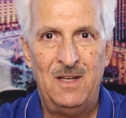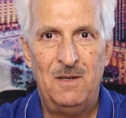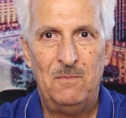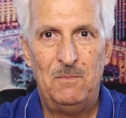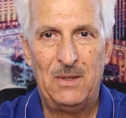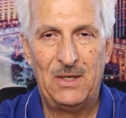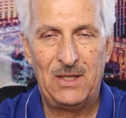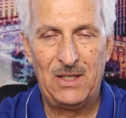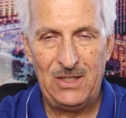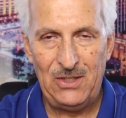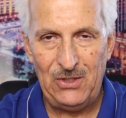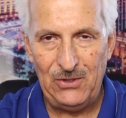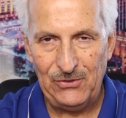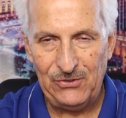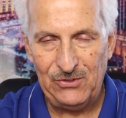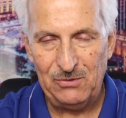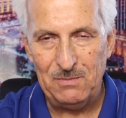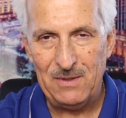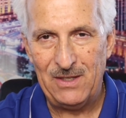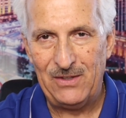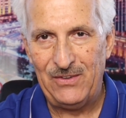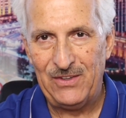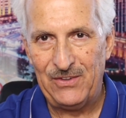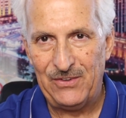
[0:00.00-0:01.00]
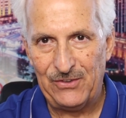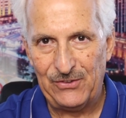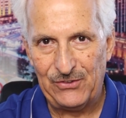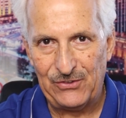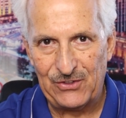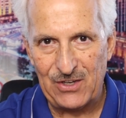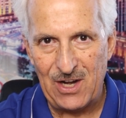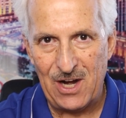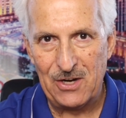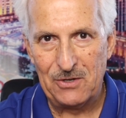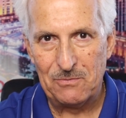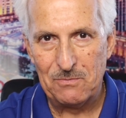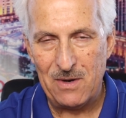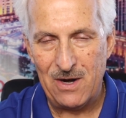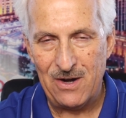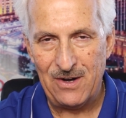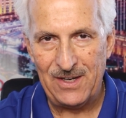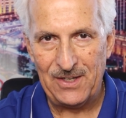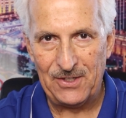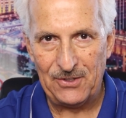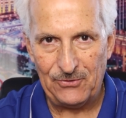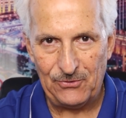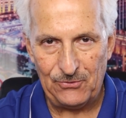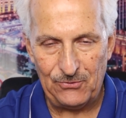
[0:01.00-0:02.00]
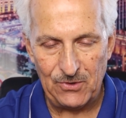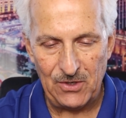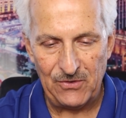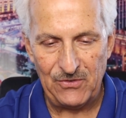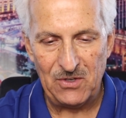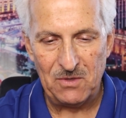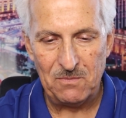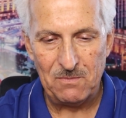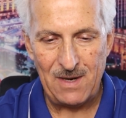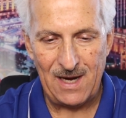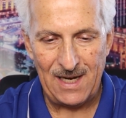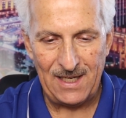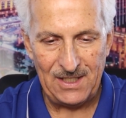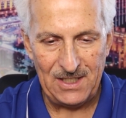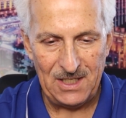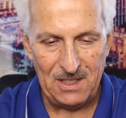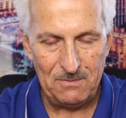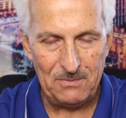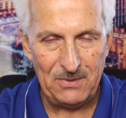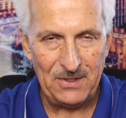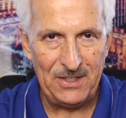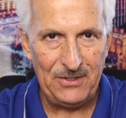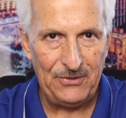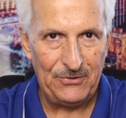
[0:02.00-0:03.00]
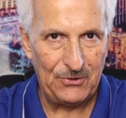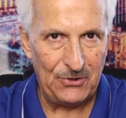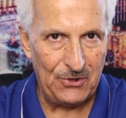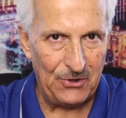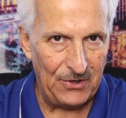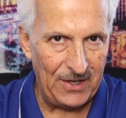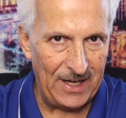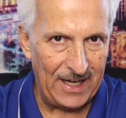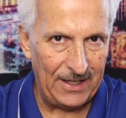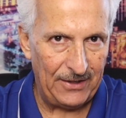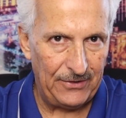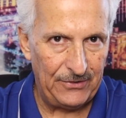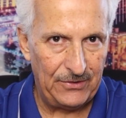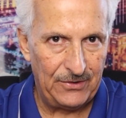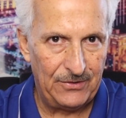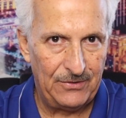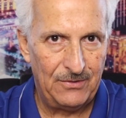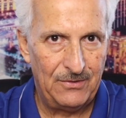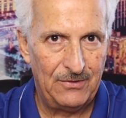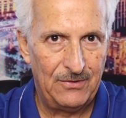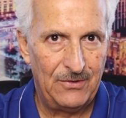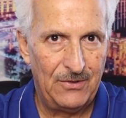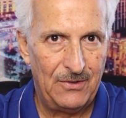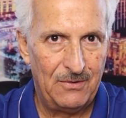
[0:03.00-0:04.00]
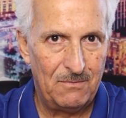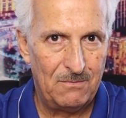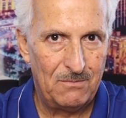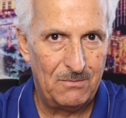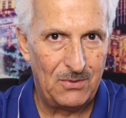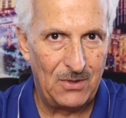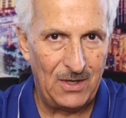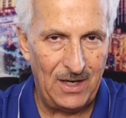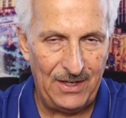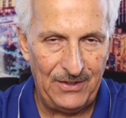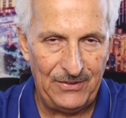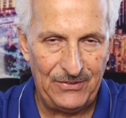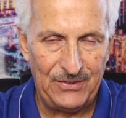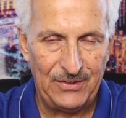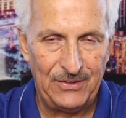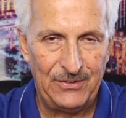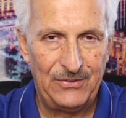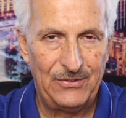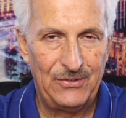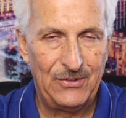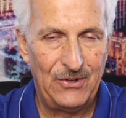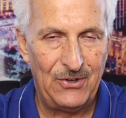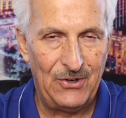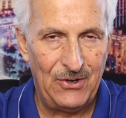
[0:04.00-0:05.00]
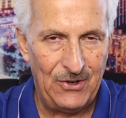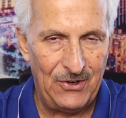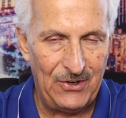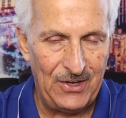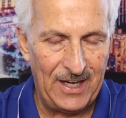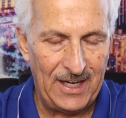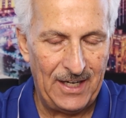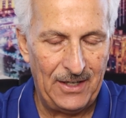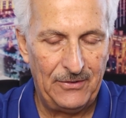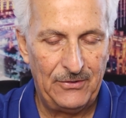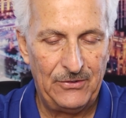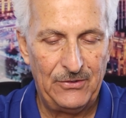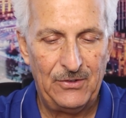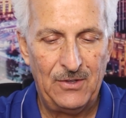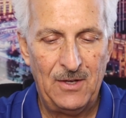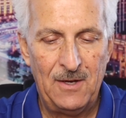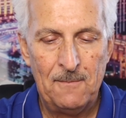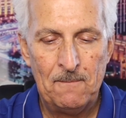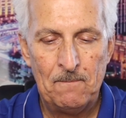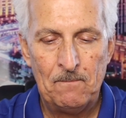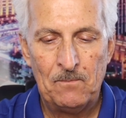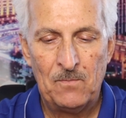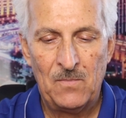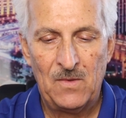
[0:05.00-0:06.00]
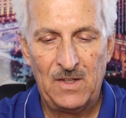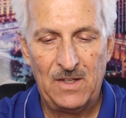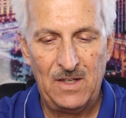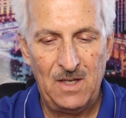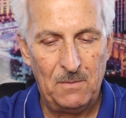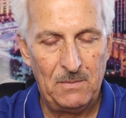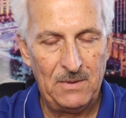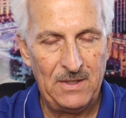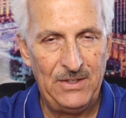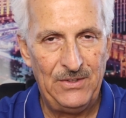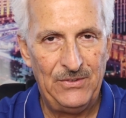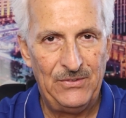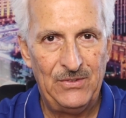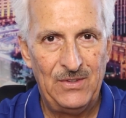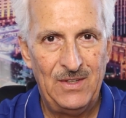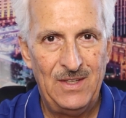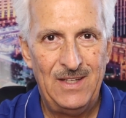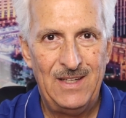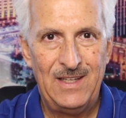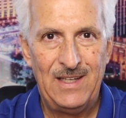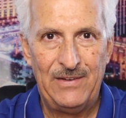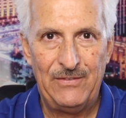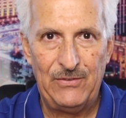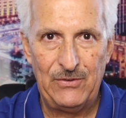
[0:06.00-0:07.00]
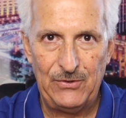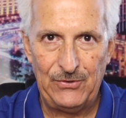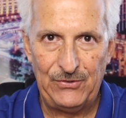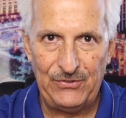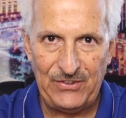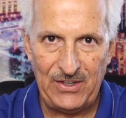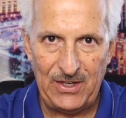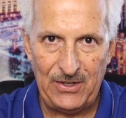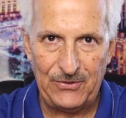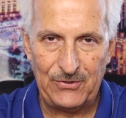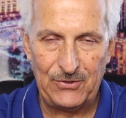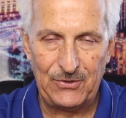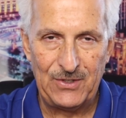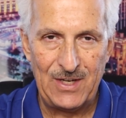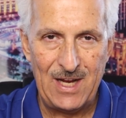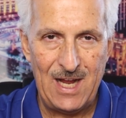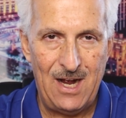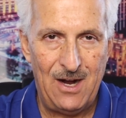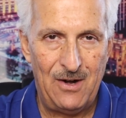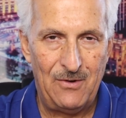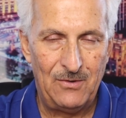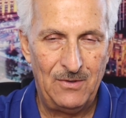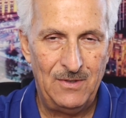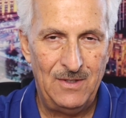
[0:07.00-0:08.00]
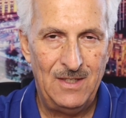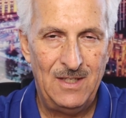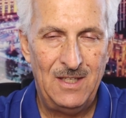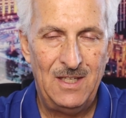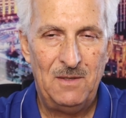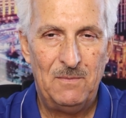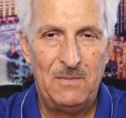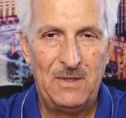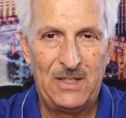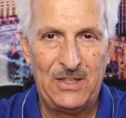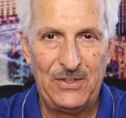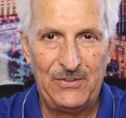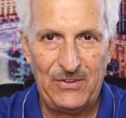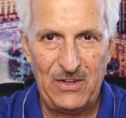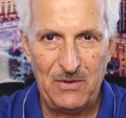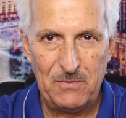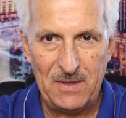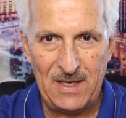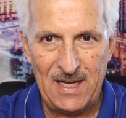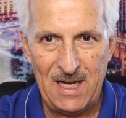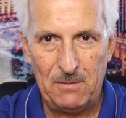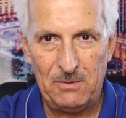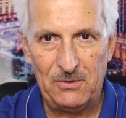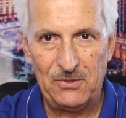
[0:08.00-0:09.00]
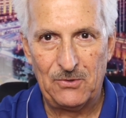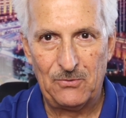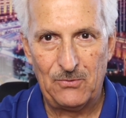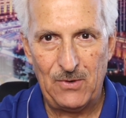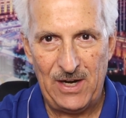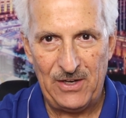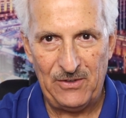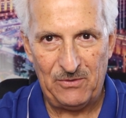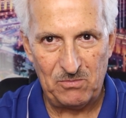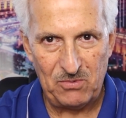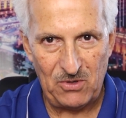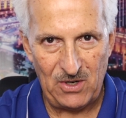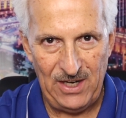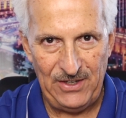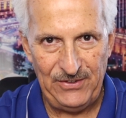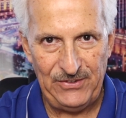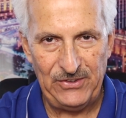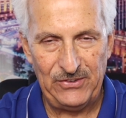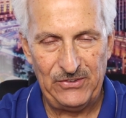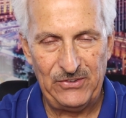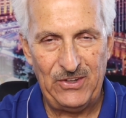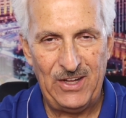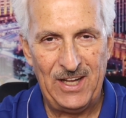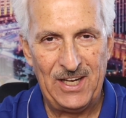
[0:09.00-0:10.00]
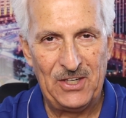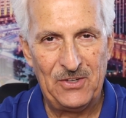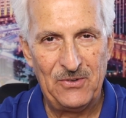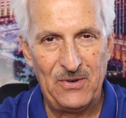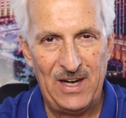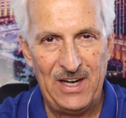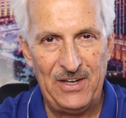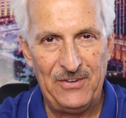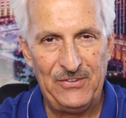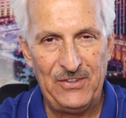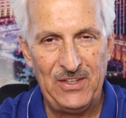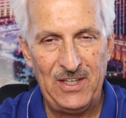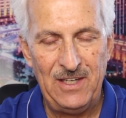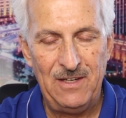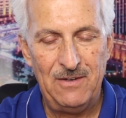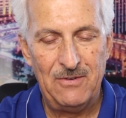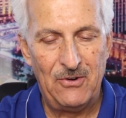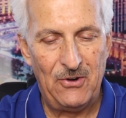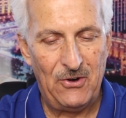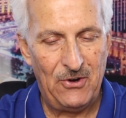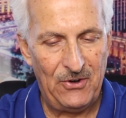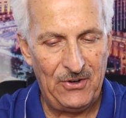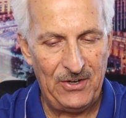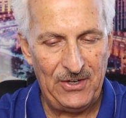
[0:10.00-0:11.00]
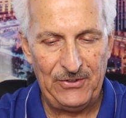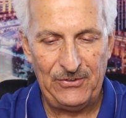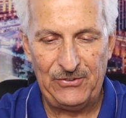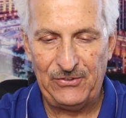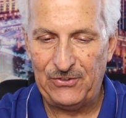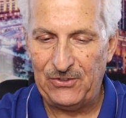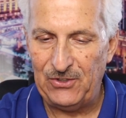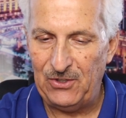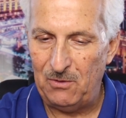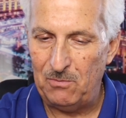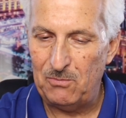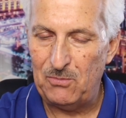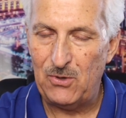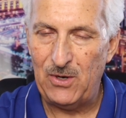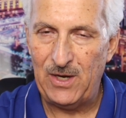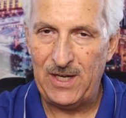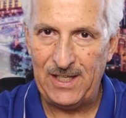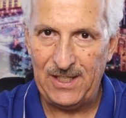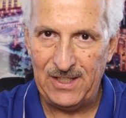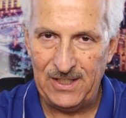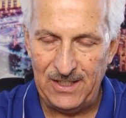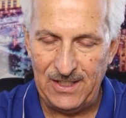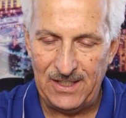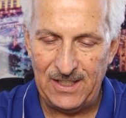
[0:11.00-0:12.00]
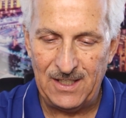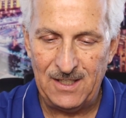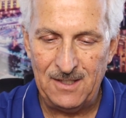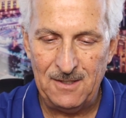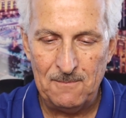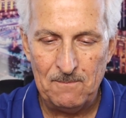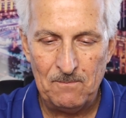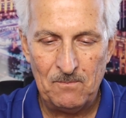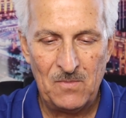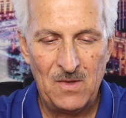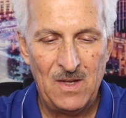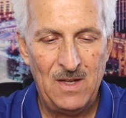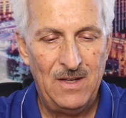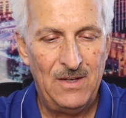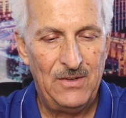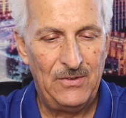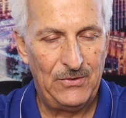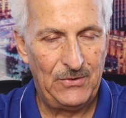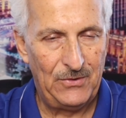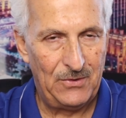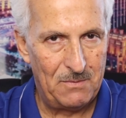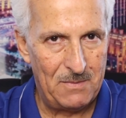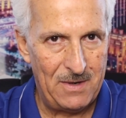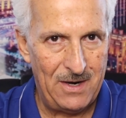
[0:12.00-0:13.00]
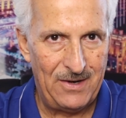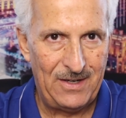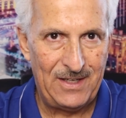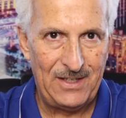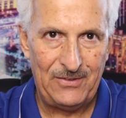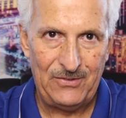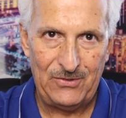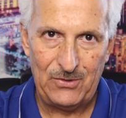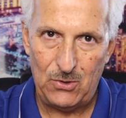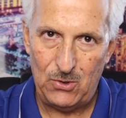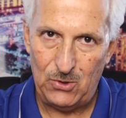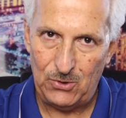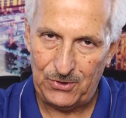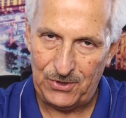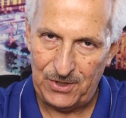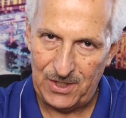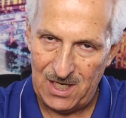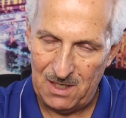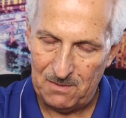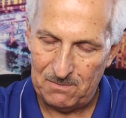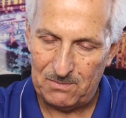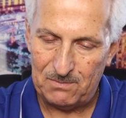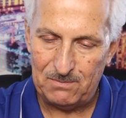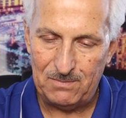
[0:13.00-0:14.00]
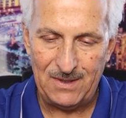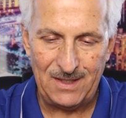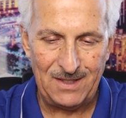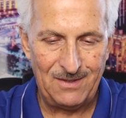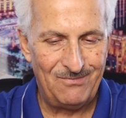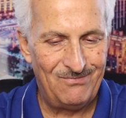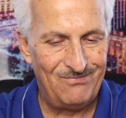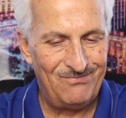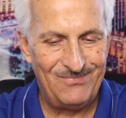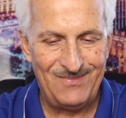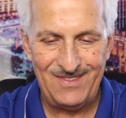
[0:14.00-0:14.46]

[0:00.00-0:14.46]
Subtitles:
But ultimately, the stock market is driven by companies' earnings, prices, earnings. Companies, even though sales are down because they've been able to raise prices like crazy, earnings still pretty good. Well, the market's holding up, but